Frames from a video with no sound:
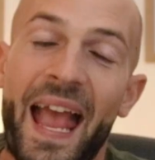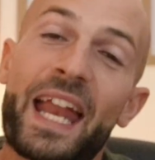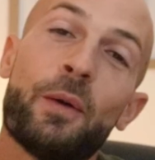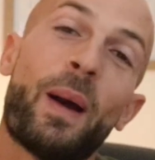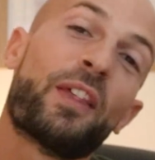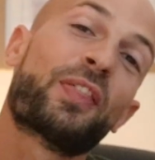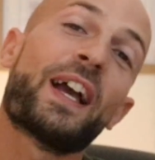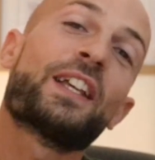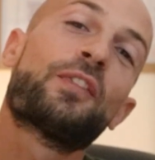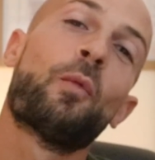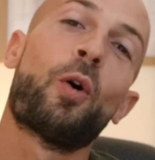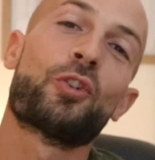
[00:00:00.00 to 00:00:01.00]
Anyway,
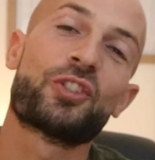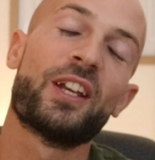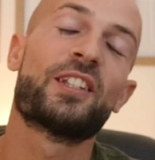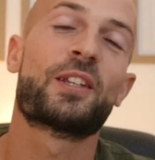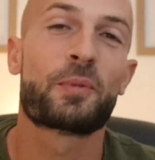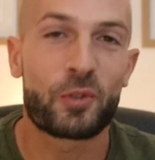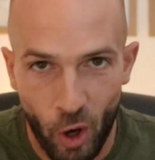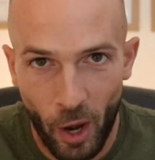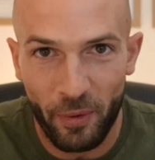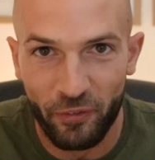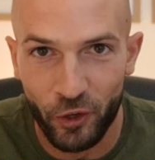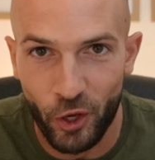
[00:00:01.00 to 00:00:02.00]
thanks for watching,
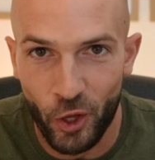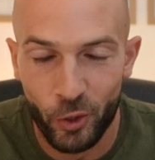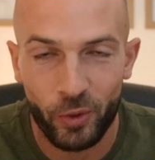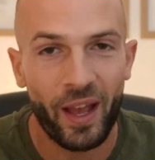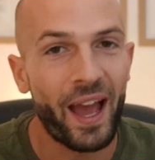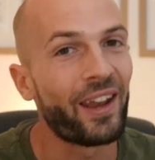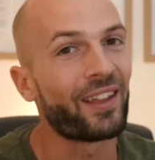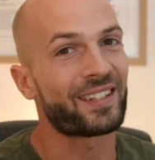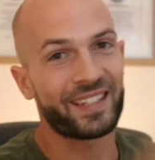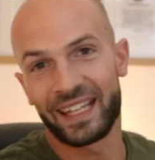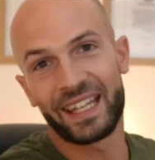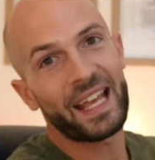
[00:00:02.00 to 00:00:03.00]
subscribe if you're new, and I'll
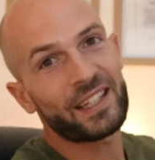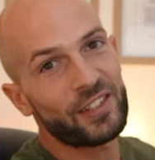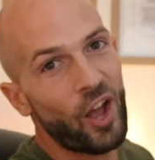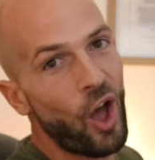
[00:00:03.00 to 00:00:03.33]
see you next